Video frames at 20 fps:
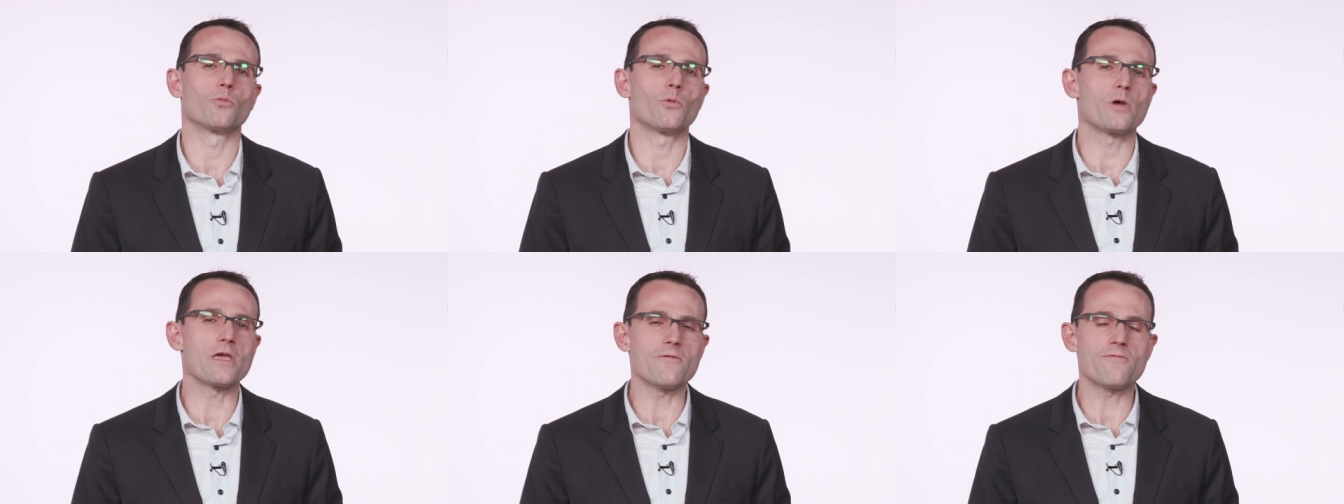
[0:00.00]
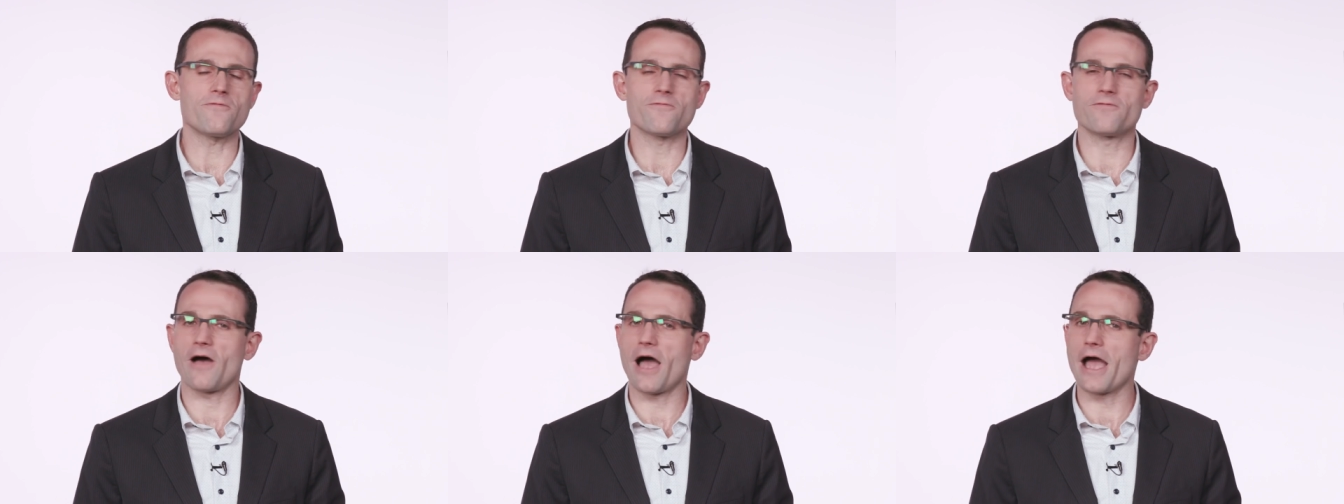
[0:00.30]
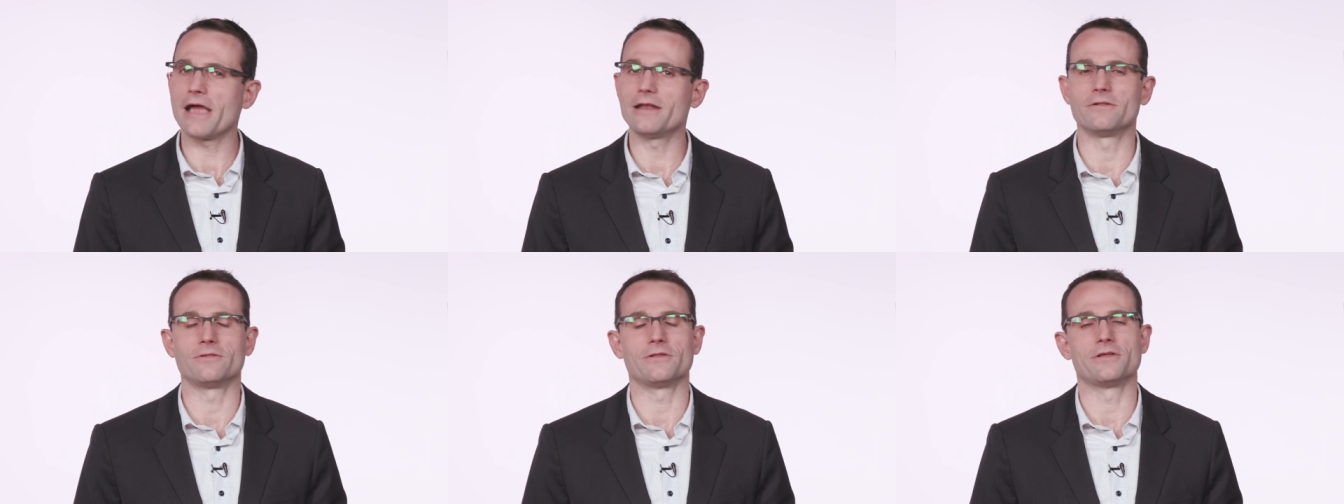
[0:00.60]
we
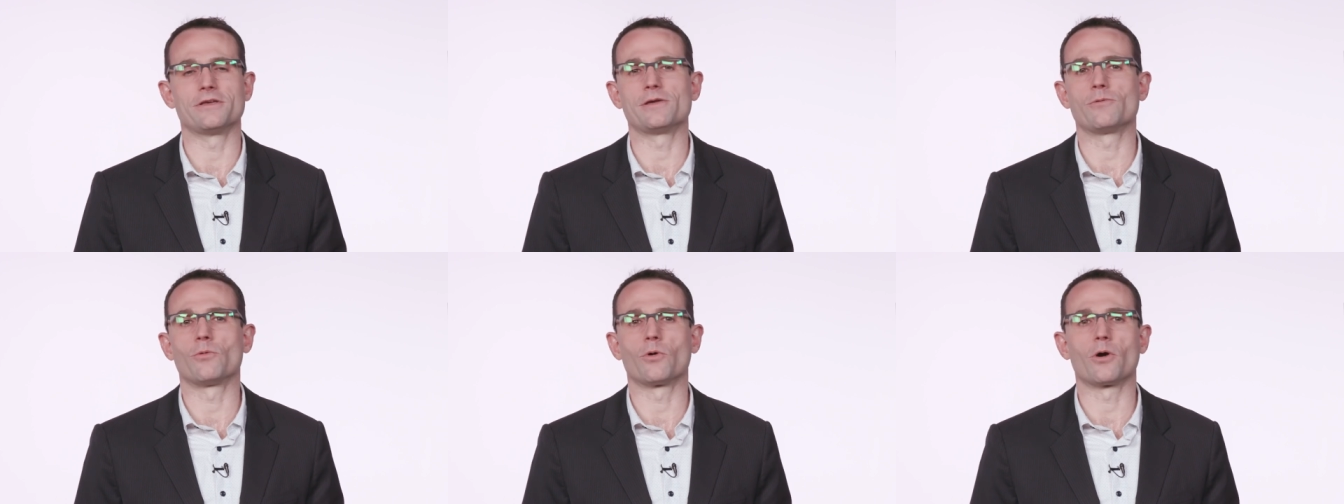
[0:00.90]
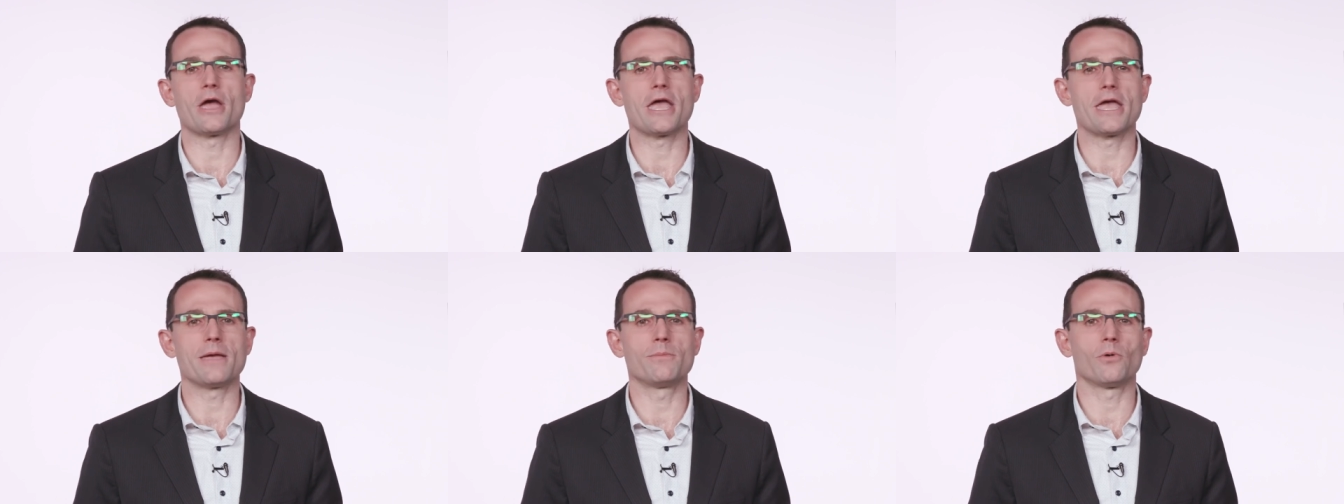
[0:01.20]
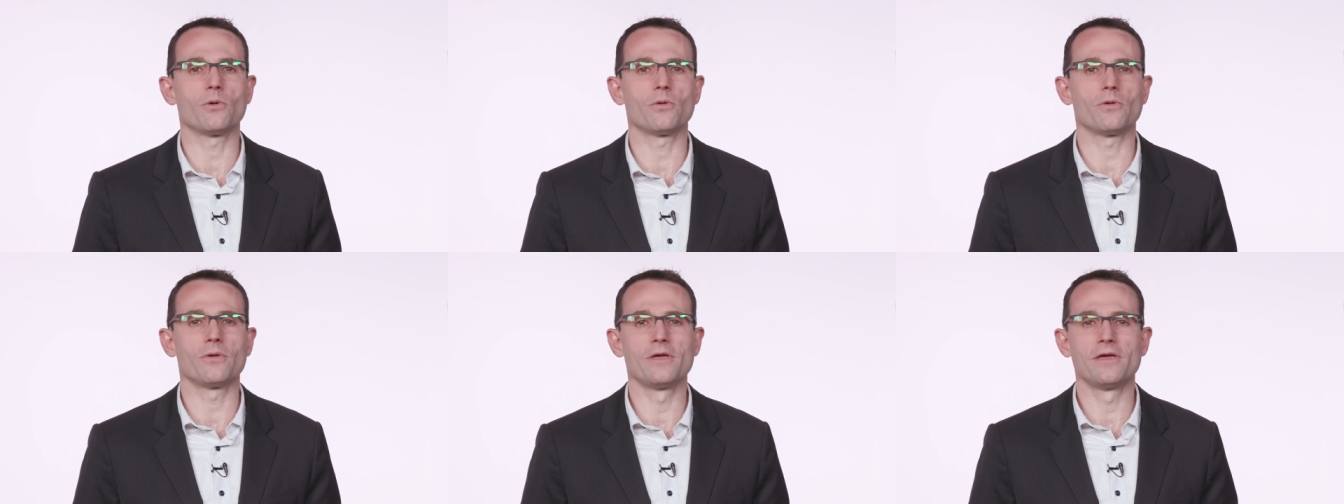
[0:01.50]
finally were
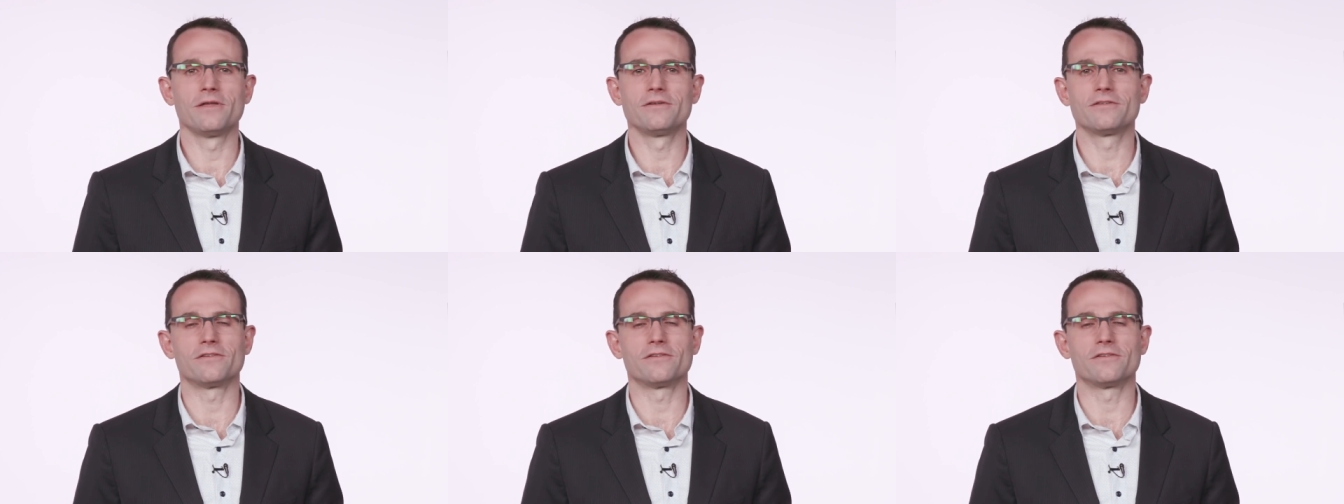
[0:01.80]
able